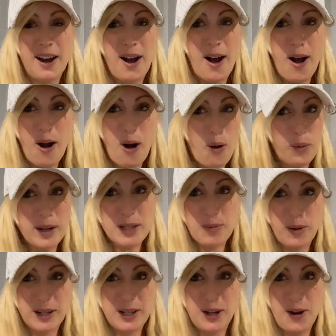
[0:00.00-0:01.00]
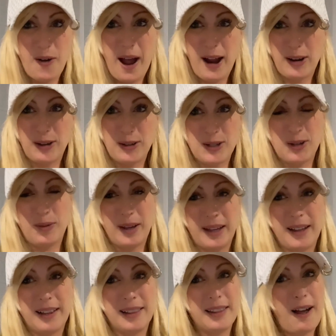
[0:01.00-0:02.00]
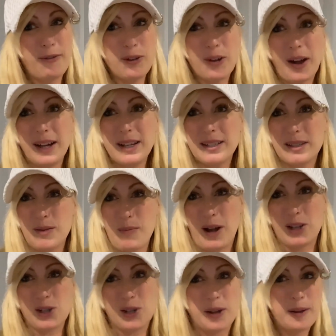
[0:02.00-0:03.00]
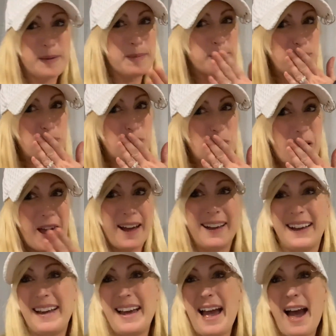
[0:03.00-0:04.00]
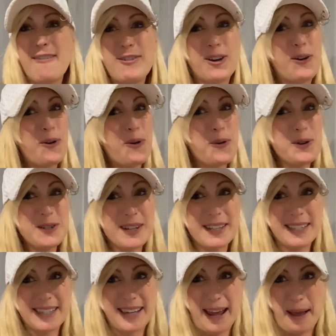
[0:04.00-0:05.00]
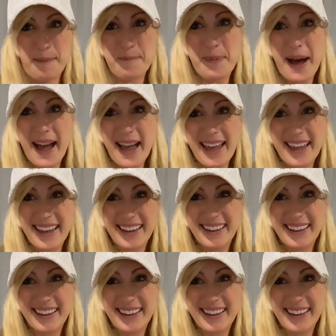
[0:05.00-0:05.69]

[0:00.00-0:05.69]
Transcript: Always want to know how you're doing. Love you guys so much. Mwah. Have a gorgeous day. Bye.